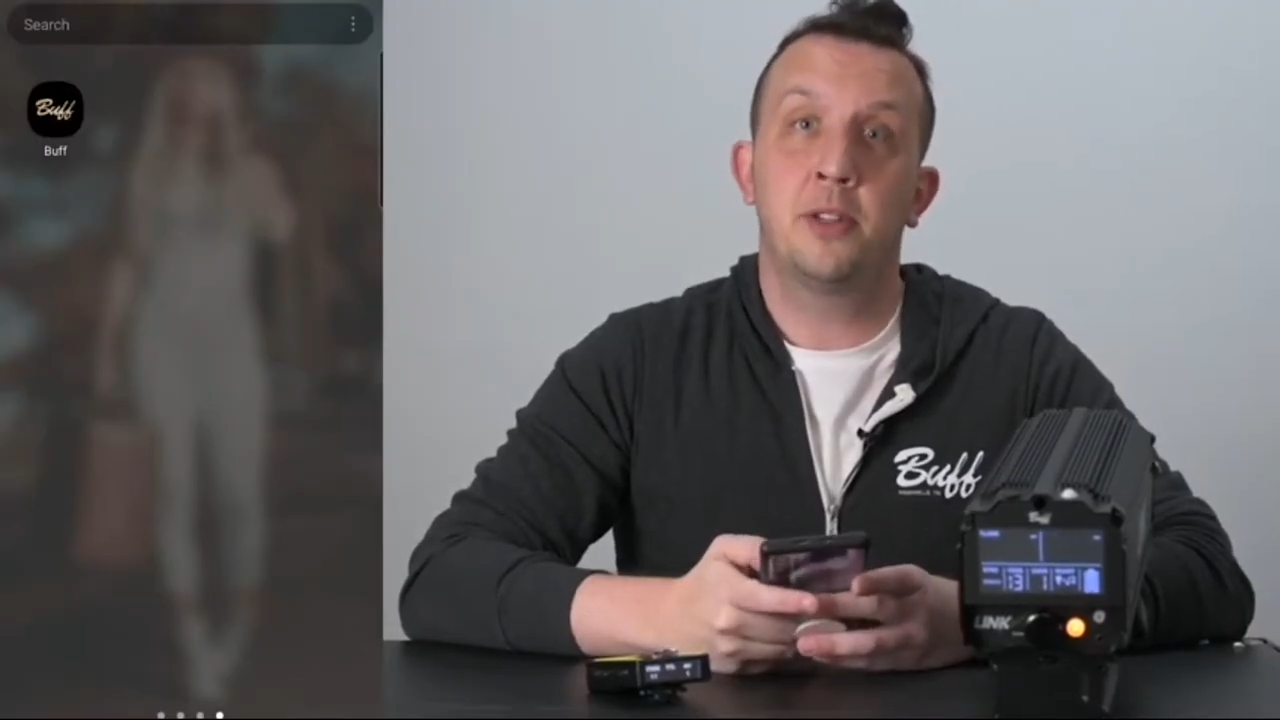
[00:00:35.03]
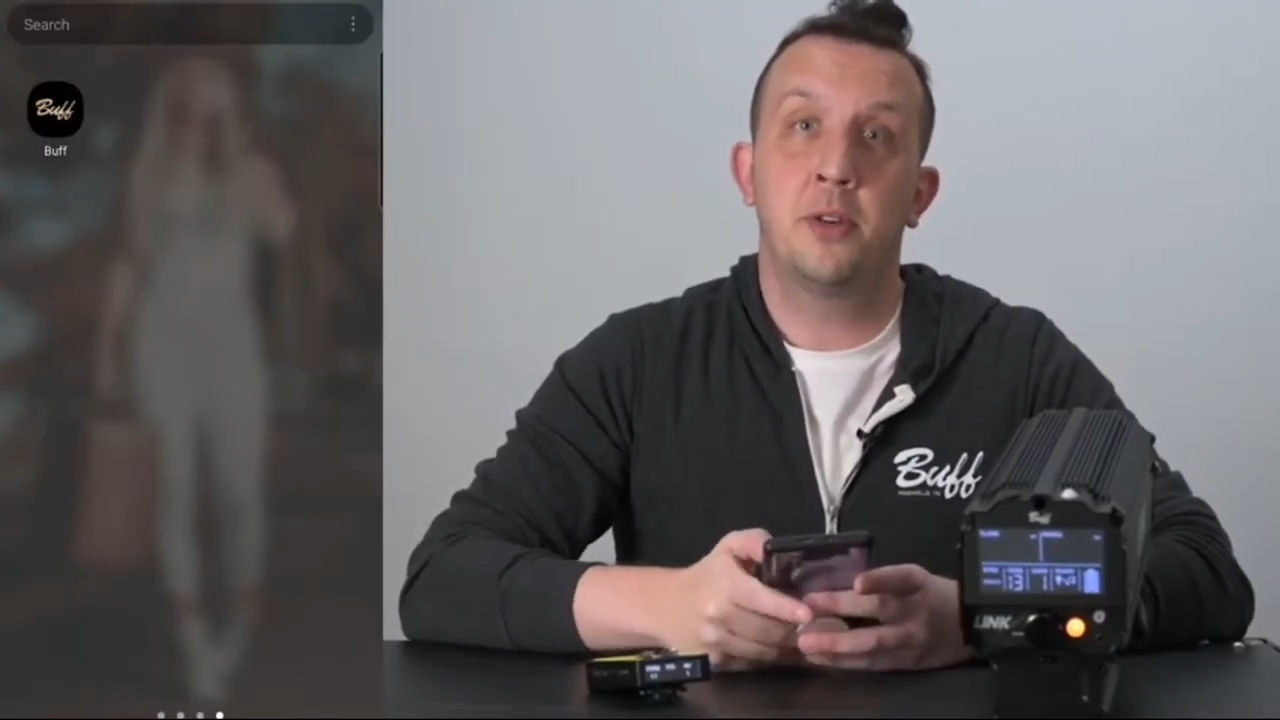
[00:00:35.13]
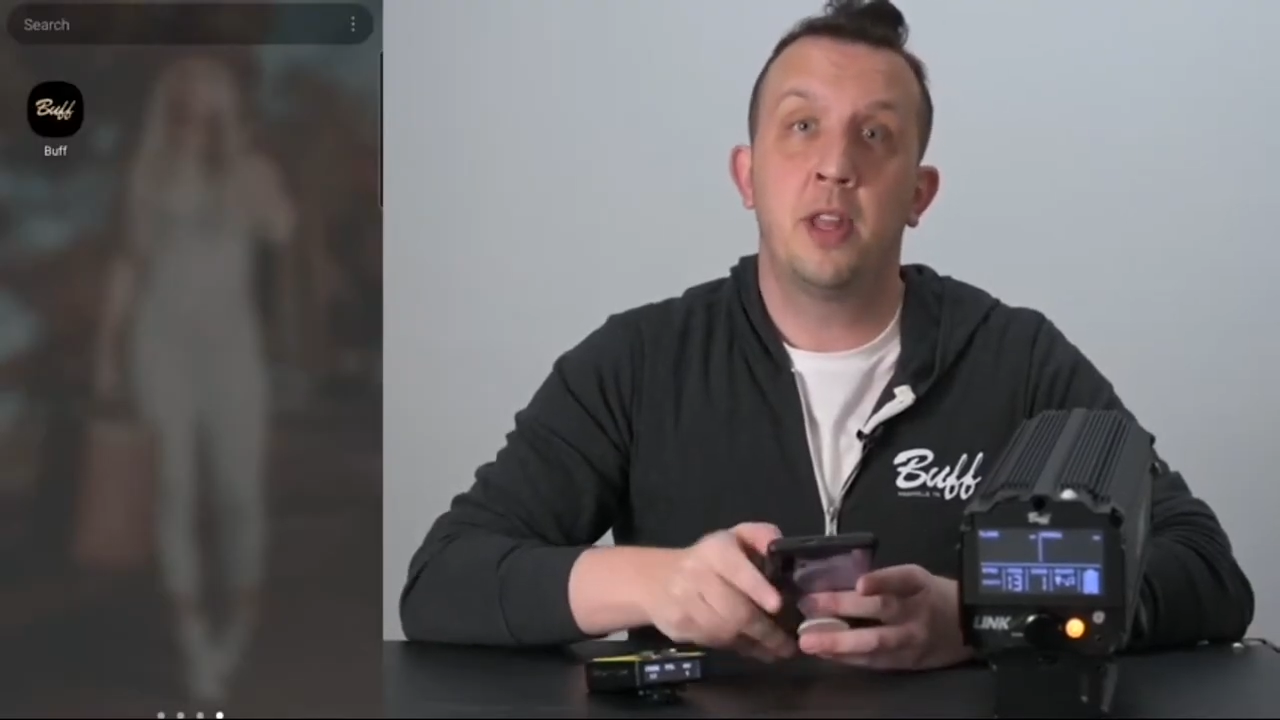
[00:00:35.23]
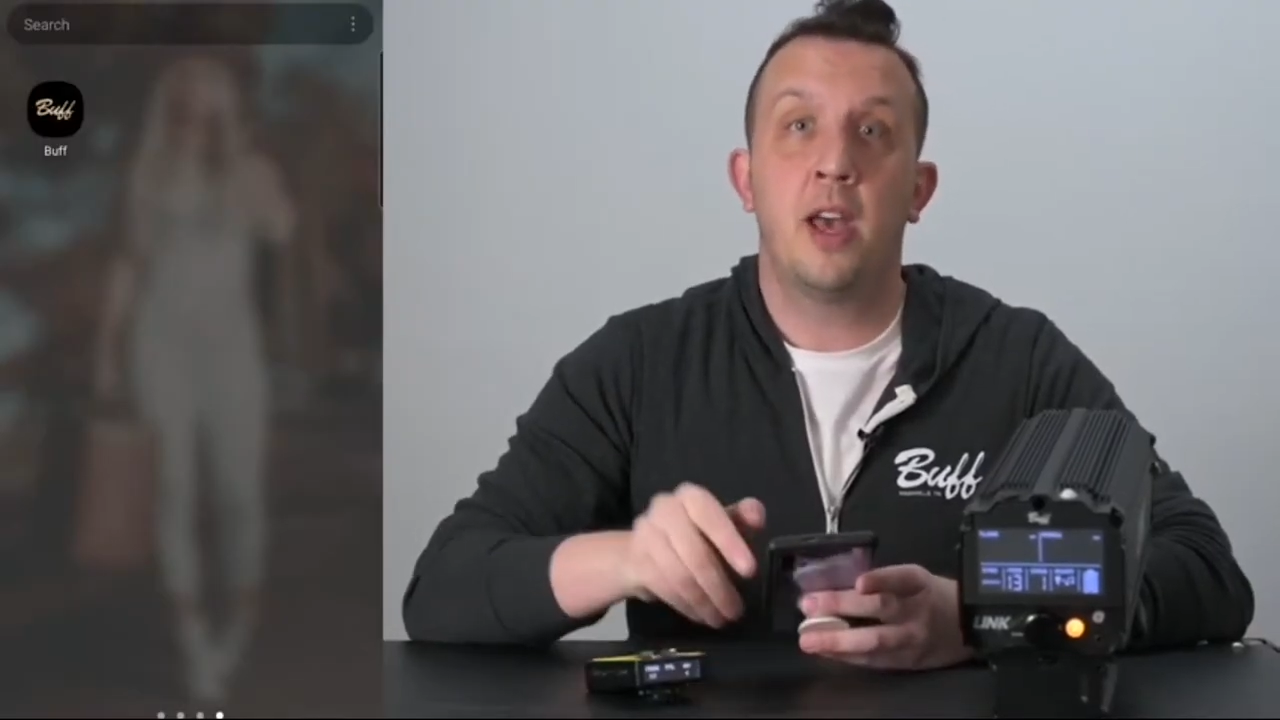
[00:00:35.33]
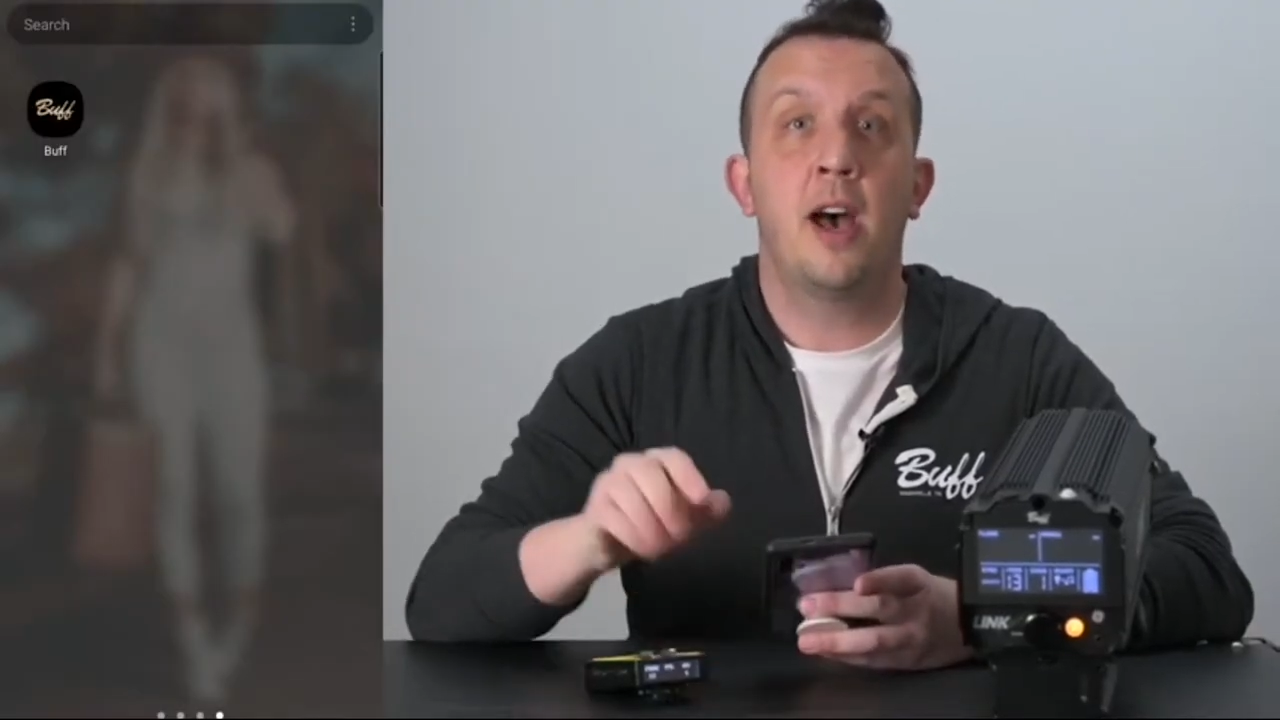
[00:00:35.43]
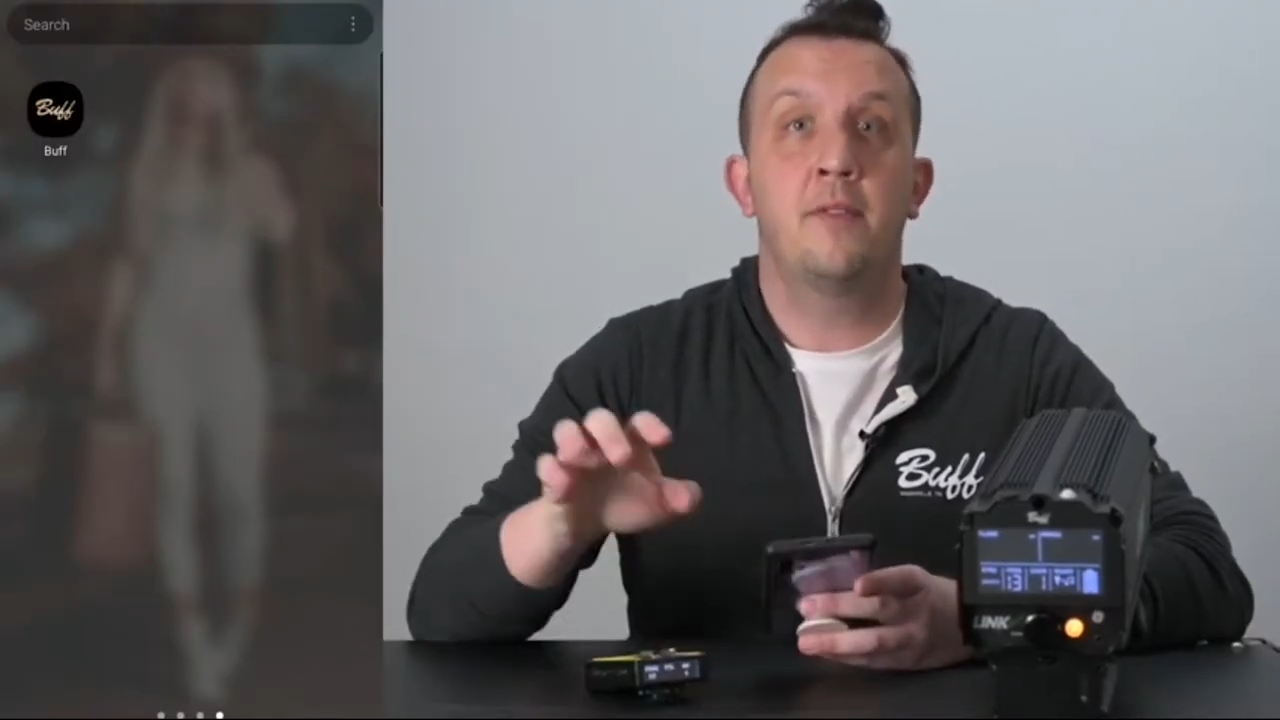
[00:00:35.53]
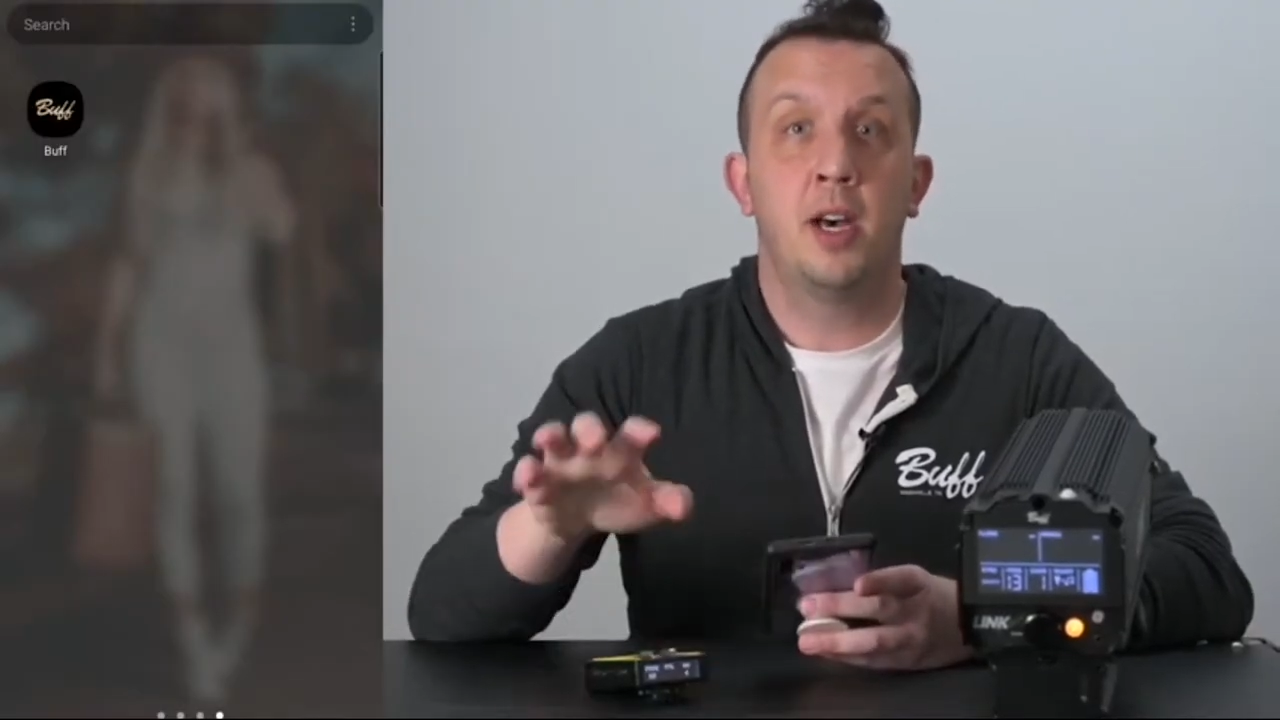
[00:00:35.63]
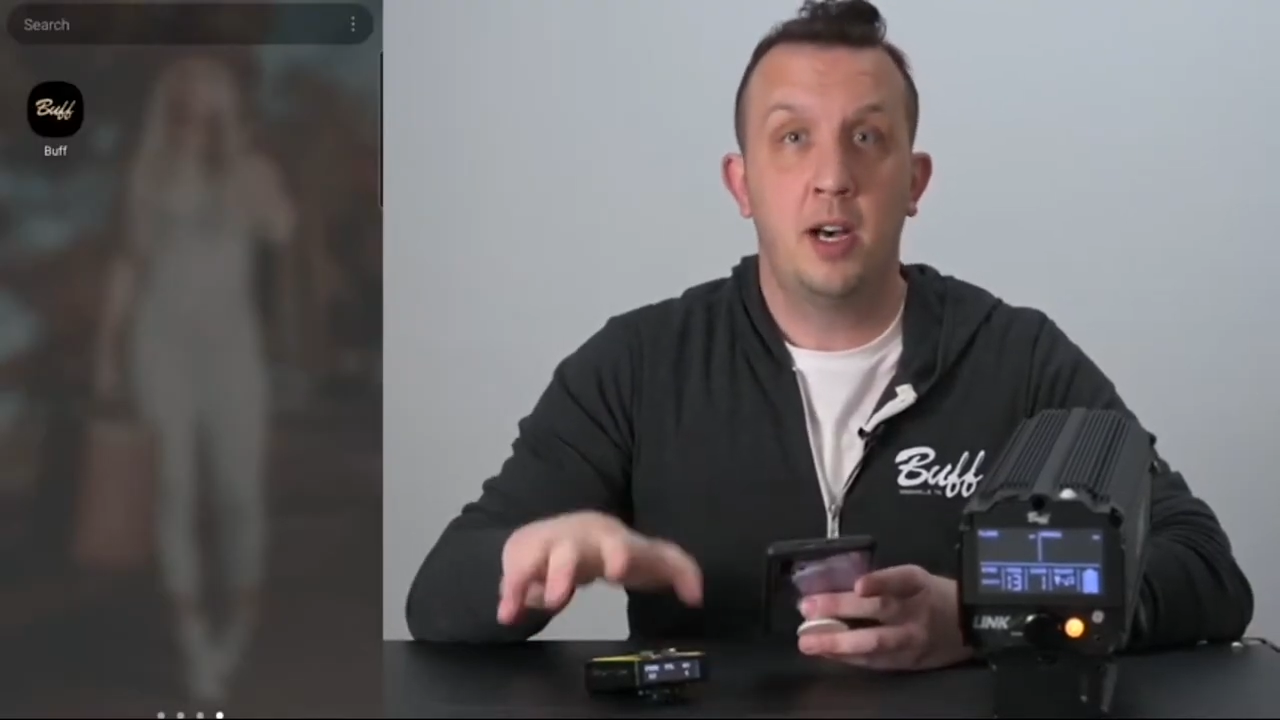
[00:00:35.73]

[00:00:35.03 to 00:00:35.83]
sure that you have the